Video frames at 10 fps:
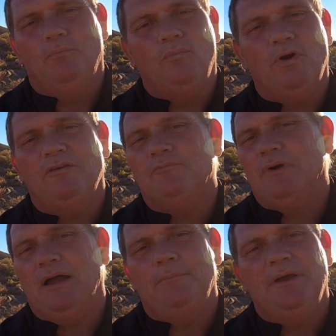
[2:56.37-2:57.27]
one of
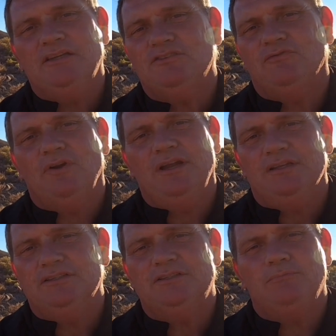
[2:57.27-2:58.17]
my best
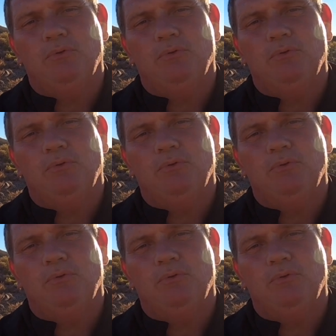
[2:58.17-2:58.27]
friends,